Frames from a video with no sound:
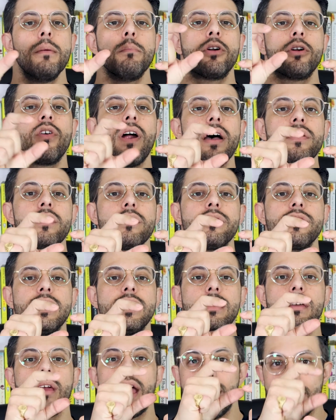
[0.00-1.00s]
but rather
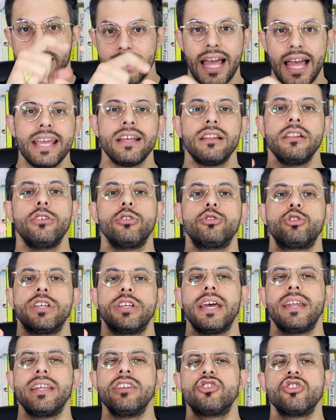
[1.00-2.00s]
the likelihood
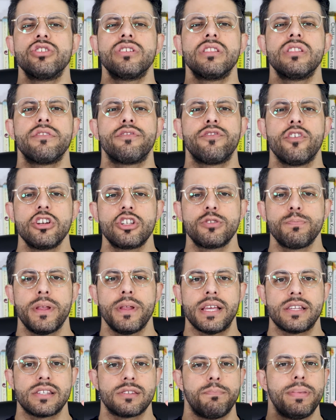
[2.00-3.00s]
to get injured in the first
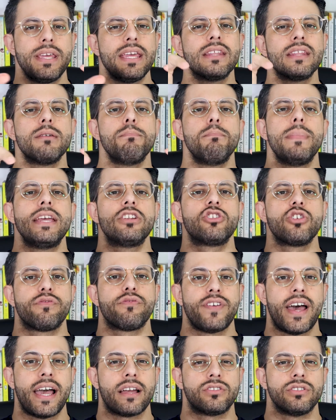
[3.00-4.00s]
place being the major
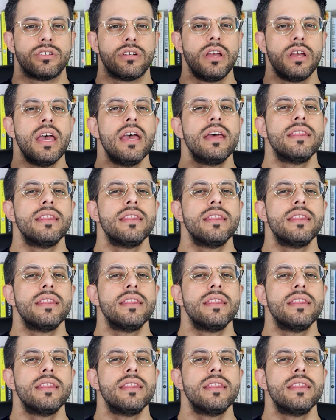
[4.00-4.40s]
factor.